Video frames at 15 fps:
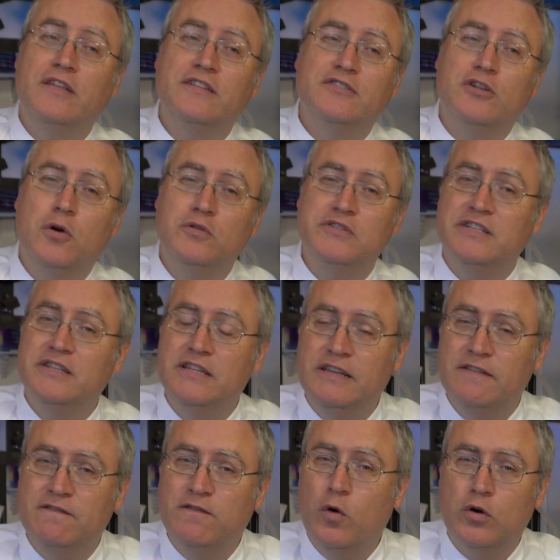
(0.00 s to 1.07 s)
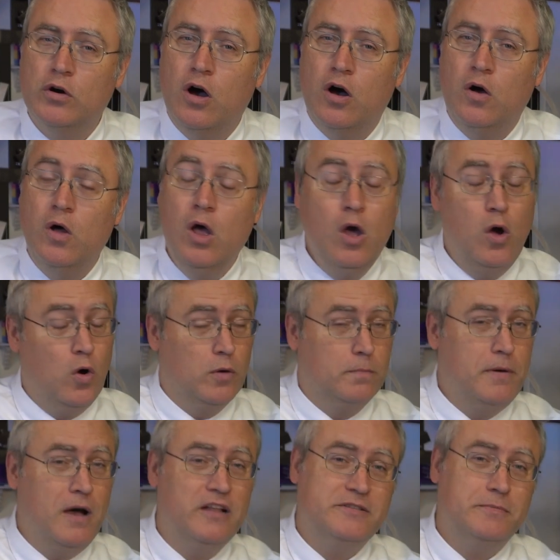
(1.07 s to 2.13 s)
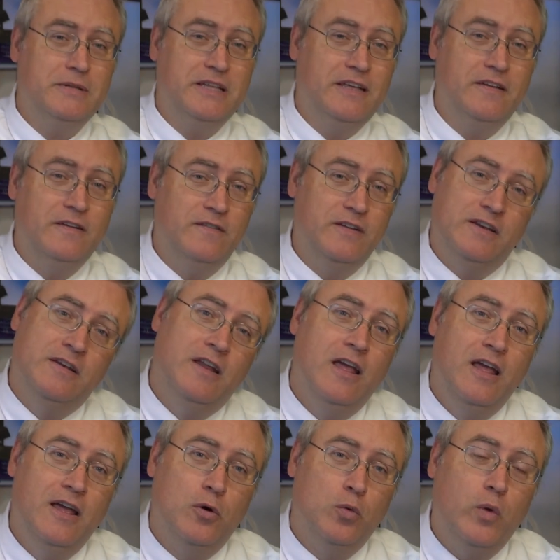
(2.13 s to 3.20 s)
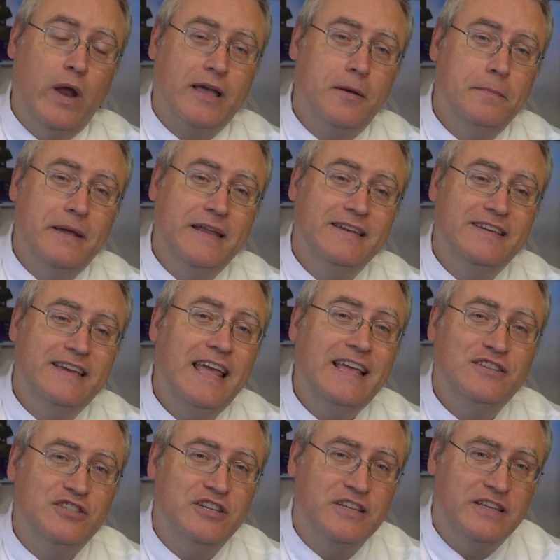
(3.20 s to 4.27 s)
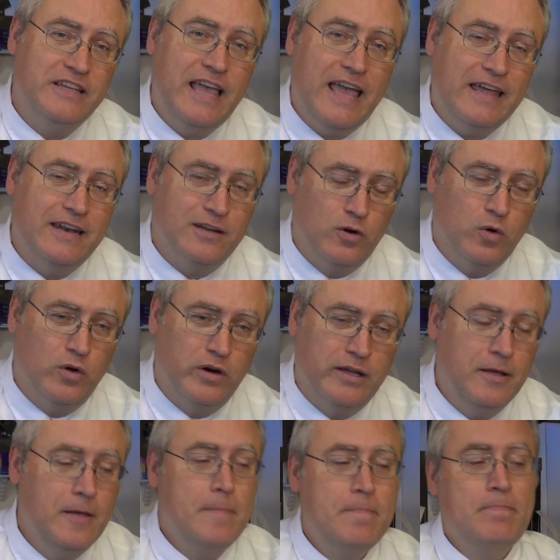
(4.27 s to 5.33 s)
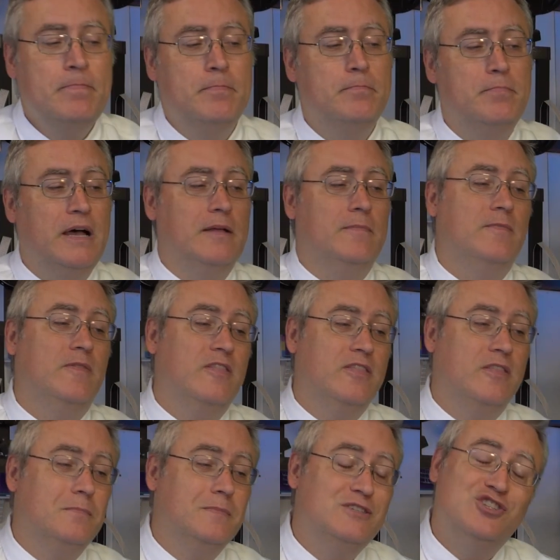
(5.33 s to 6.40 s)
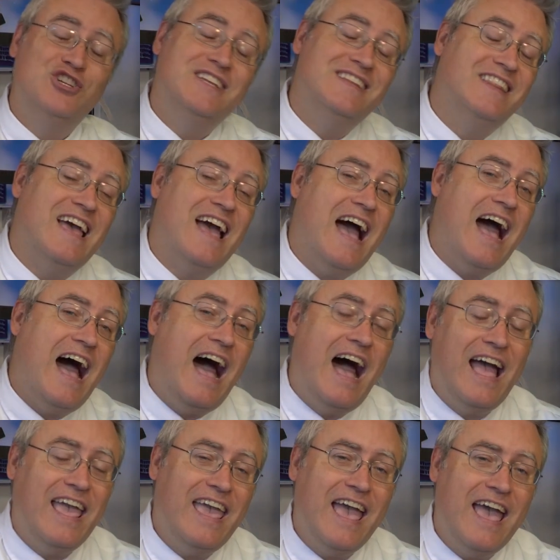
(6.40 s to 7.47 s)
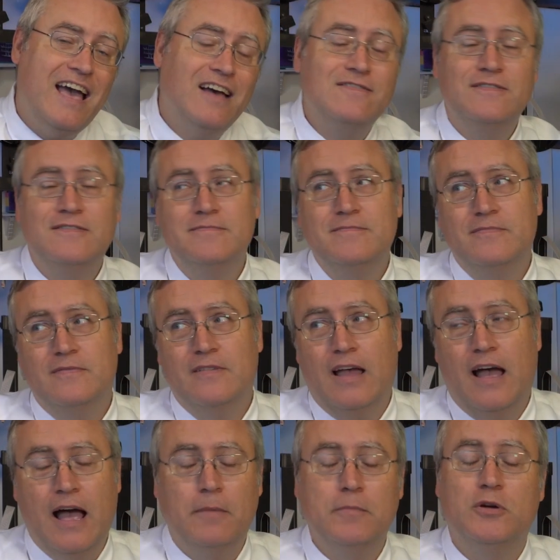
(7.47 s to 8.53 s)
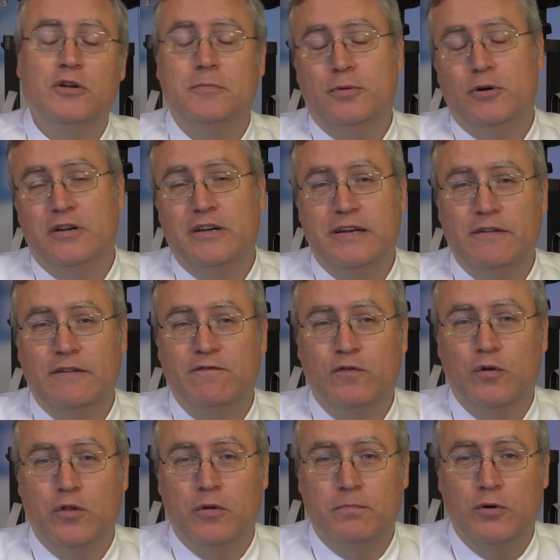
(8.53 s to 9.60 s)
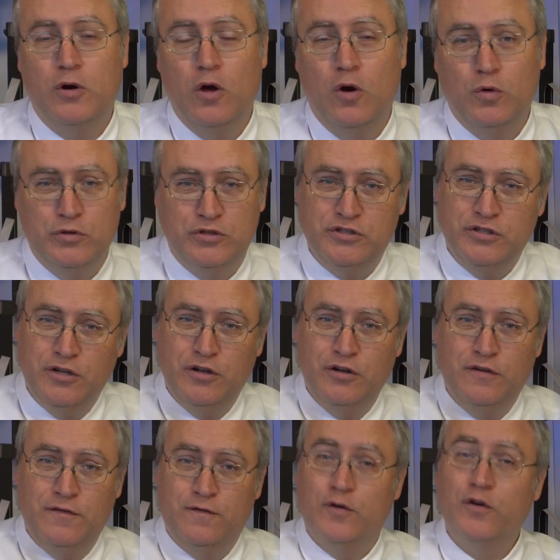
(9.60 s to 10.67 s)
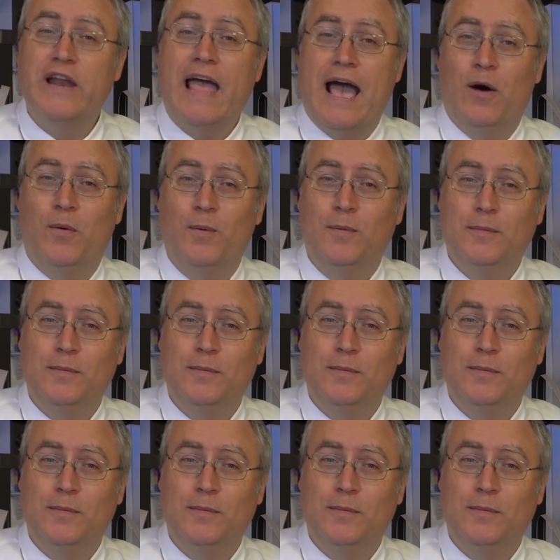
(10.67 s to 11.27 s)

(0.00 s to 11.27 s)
this goes in the for all or possibly even recommendation category. But the machine that I have, I'm gonna put it in for the pros for now.